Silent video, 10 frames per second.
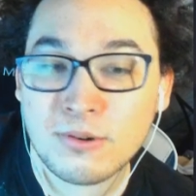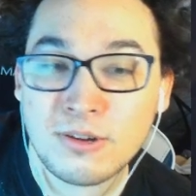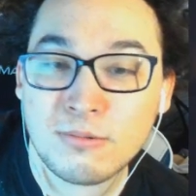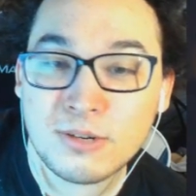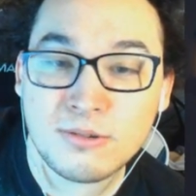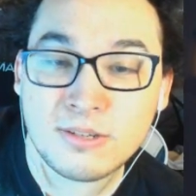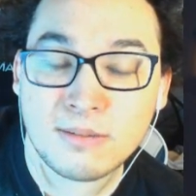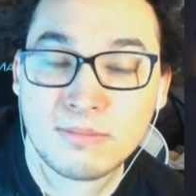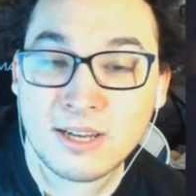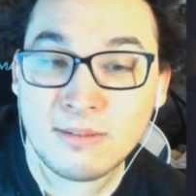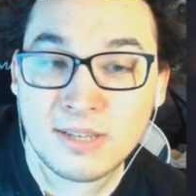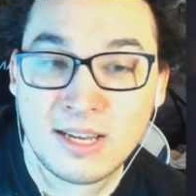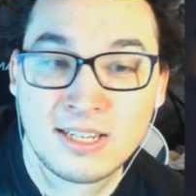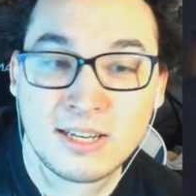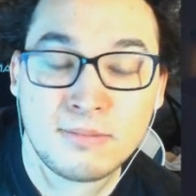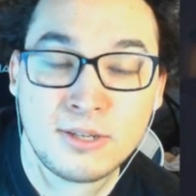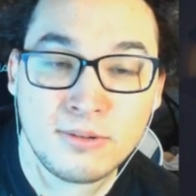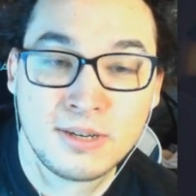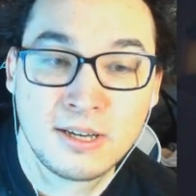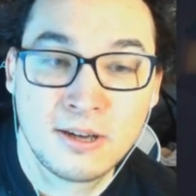which you sometimes end up doing.